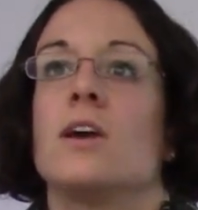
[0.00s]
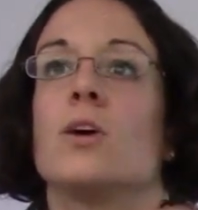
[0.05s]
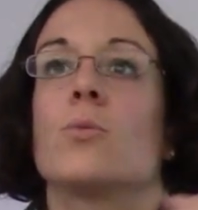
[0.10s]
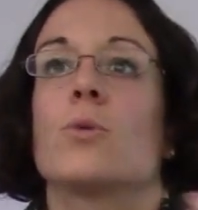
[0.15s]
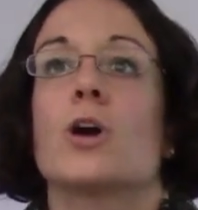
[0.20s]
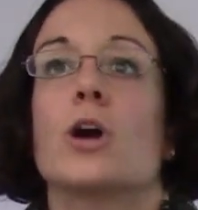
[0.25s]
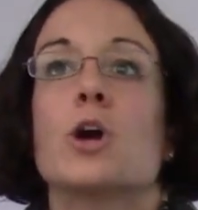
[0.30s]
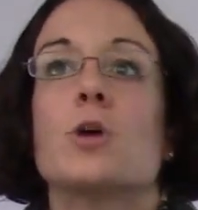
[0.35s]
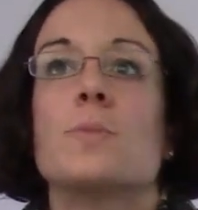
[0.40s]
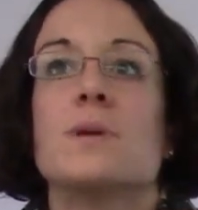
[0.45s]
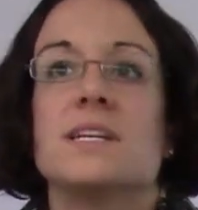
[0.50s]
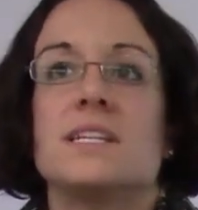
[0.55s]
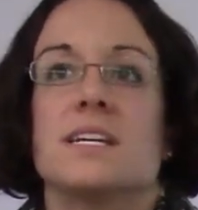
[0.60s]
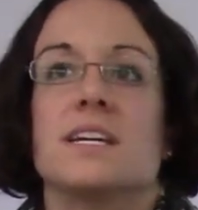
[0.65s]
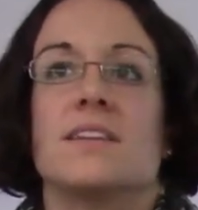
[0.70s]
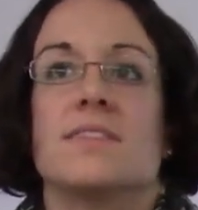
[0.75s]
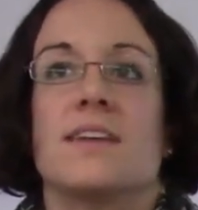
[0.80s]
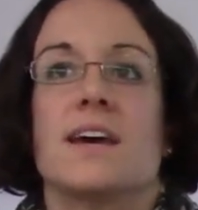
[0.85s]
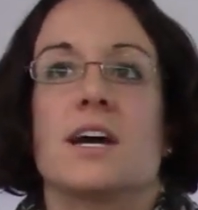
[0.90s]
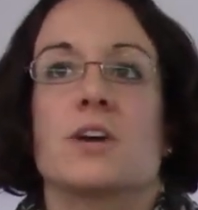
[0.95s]
We're hoping to
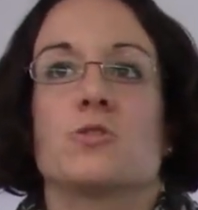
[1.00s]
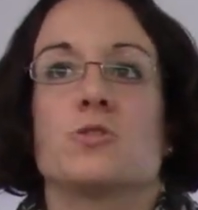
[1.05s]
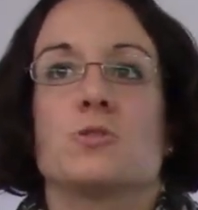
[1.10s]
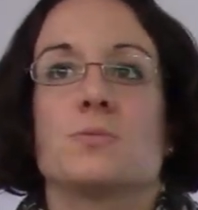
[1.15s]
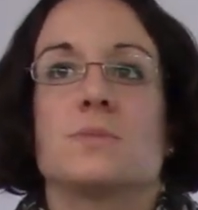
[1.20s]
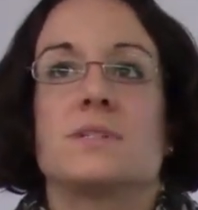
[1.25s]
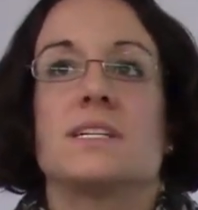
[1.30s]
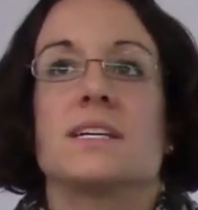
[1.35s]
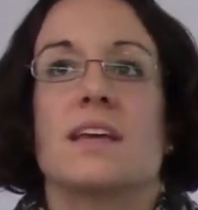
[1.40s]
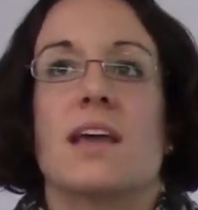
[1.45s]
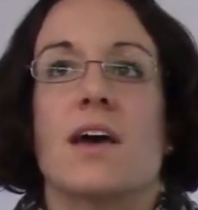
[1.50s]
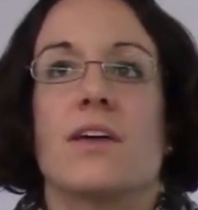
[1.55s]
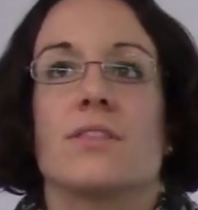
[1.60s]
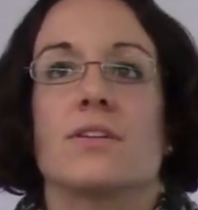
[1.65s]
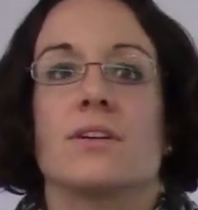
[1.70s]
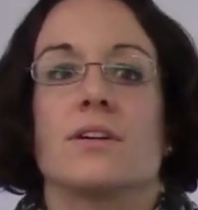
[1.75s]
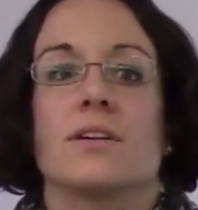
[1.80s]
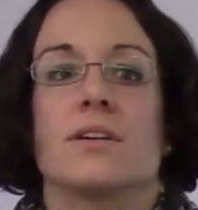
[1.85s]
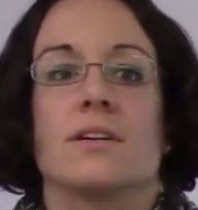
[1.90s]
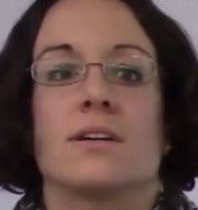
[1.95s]
get that group
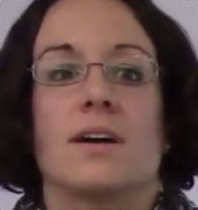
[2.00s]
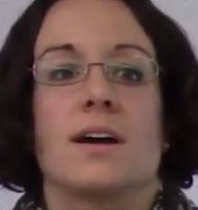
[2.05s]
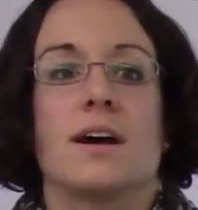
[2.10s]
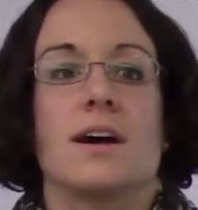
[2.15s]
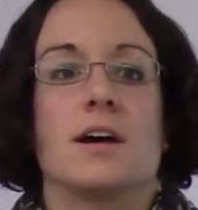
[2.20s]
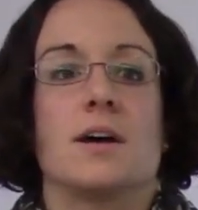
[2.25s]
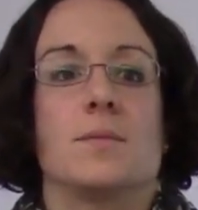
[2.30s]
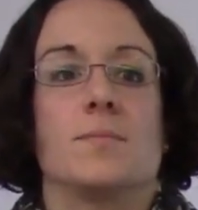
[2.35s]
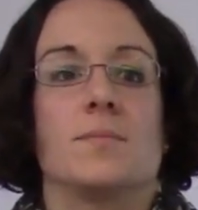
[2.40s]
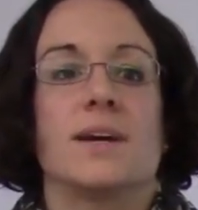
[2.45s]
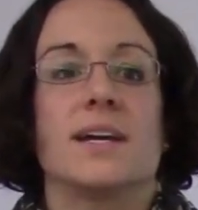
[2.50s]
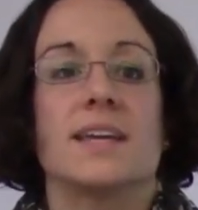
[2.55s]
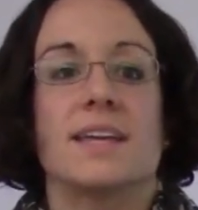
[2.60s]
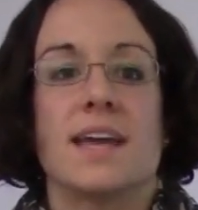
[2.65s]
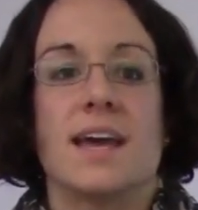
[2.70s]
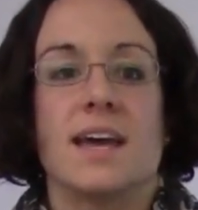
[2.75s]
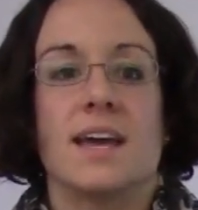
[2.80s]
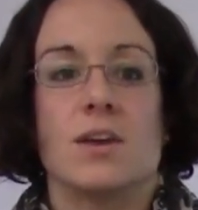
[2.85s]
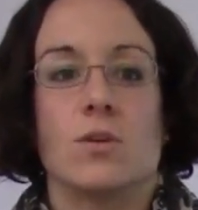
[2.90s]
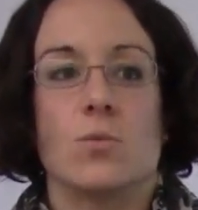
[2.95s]
together um,
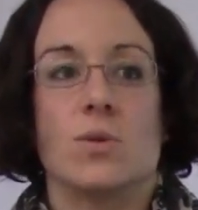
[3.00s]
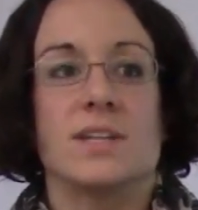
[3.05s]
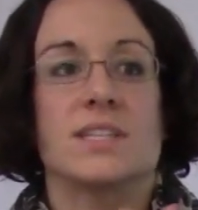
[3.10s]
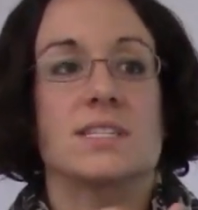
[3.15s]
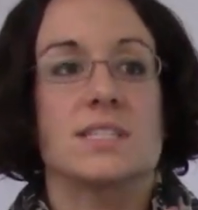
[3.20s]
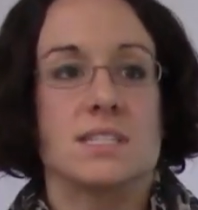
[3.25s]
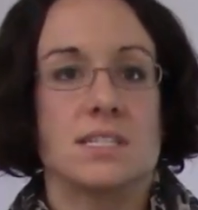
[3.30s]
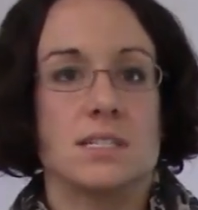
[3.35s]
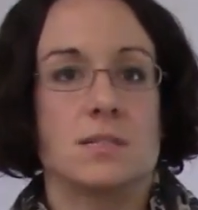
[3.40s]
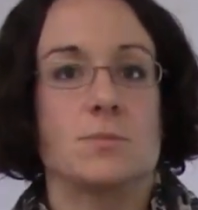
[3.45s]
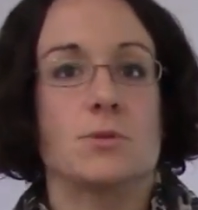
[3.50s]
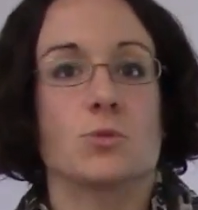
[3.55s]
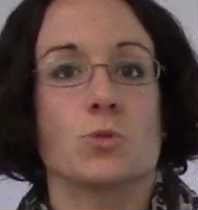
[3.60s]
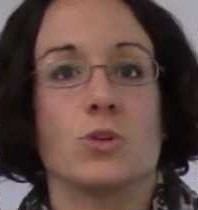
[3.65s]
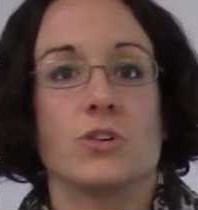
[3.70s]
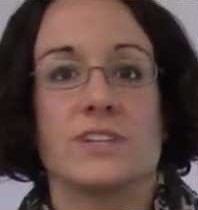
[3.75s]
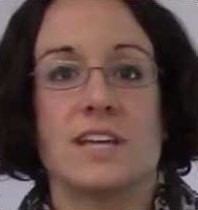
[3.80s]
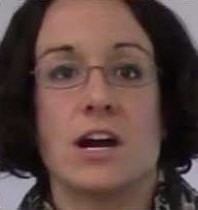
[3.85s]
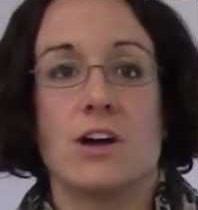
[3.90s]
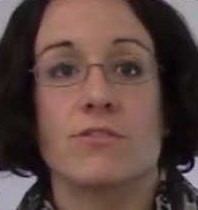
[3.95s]
again once this has been
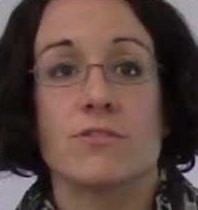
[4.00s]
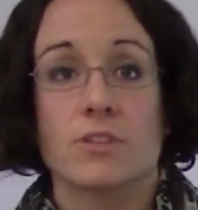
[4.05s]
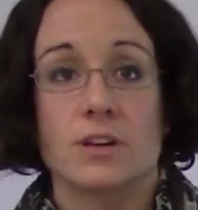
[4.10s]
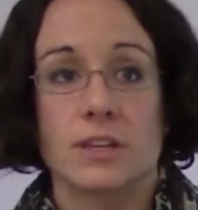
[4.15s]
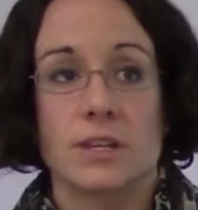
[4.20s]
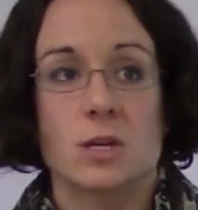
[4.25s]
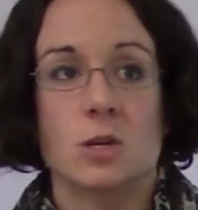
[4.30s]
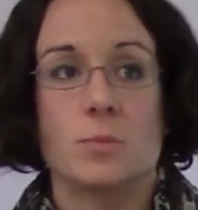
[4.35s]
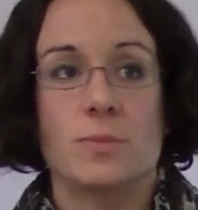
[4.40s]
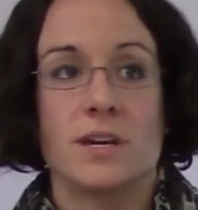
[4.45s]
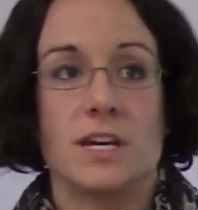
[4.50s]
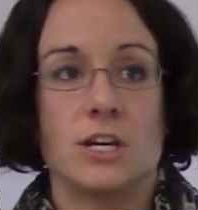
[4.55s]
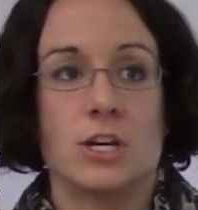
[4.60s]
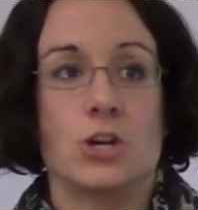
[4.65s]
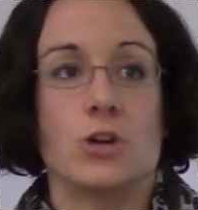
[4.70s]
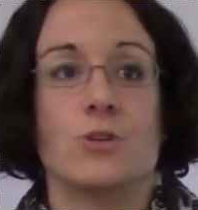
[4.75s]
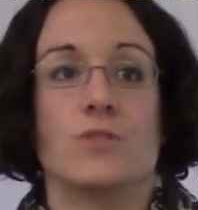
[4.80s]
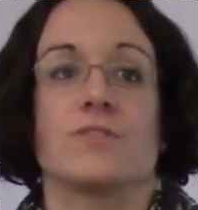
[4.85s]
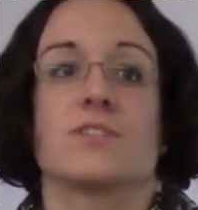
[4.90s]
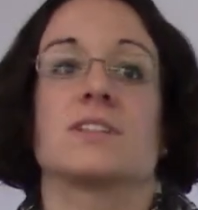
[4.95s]
rolled out for a little bit and
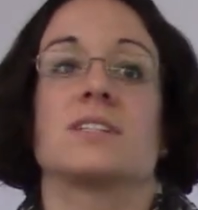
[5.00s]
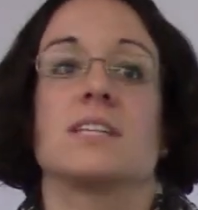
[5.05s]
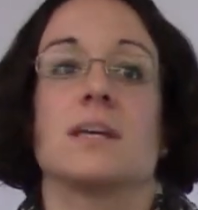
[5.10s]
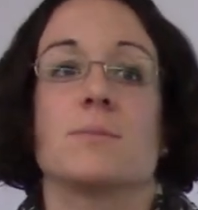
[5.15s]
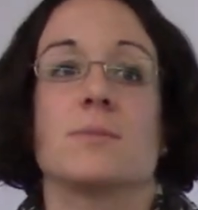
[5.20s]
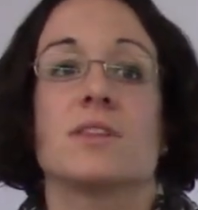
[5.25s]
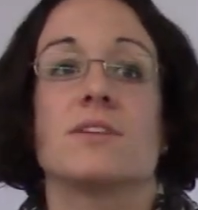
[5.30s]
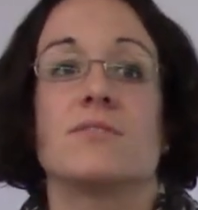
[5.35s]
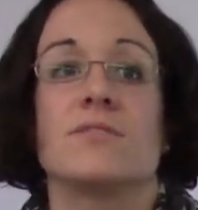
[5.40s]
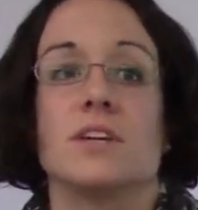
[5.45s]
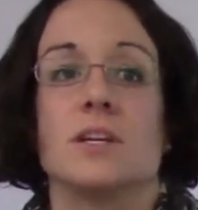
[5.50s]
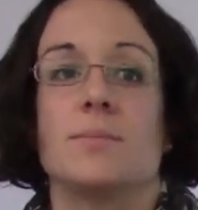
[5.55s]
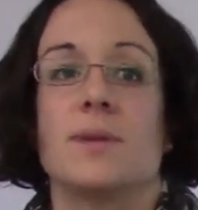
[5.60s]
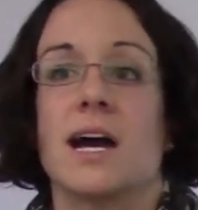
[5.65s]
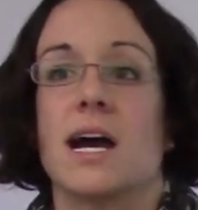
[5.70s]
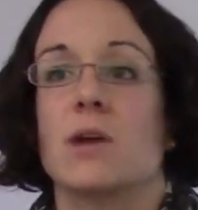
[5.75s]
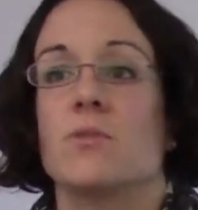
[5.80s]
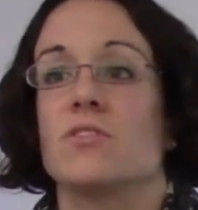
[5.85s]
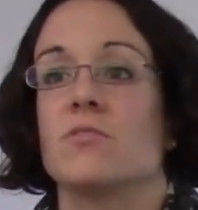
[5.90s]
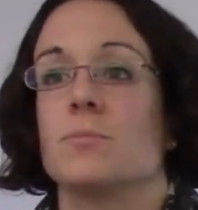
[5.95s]
go over some of the
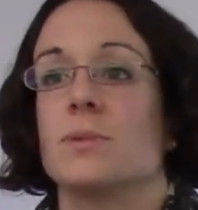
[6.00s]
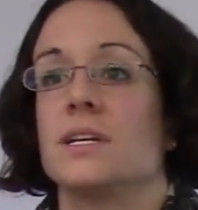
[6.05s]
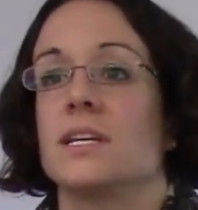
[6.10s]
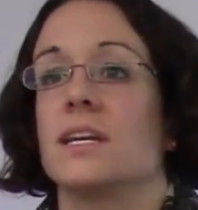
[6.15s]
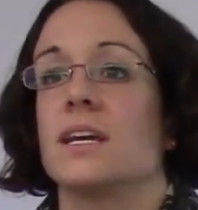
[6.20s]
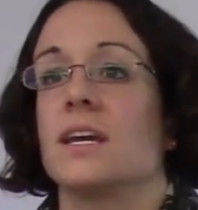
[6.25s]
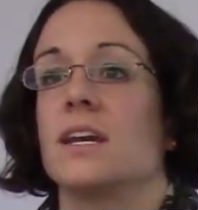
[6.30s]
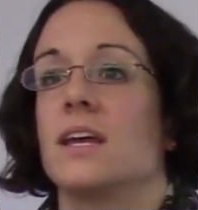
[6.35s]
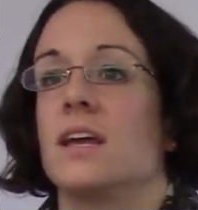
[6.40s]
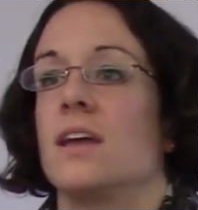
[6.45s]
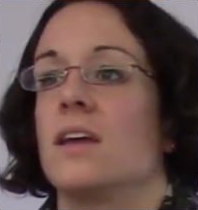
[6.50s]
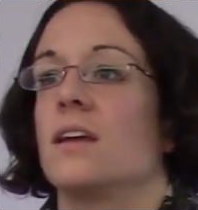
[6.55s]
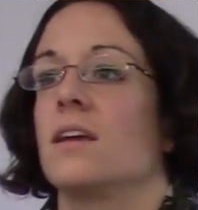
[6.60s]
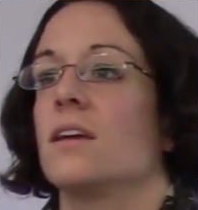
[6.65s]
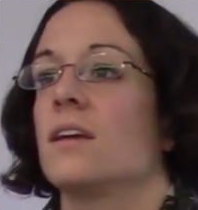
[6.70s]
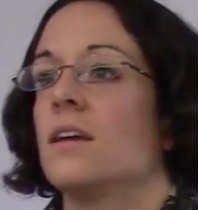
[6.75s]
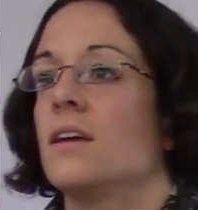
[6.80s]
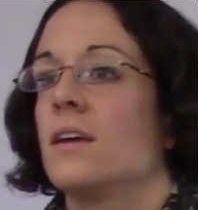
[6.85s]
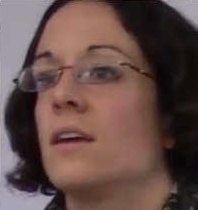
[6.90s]
feedback we've been getting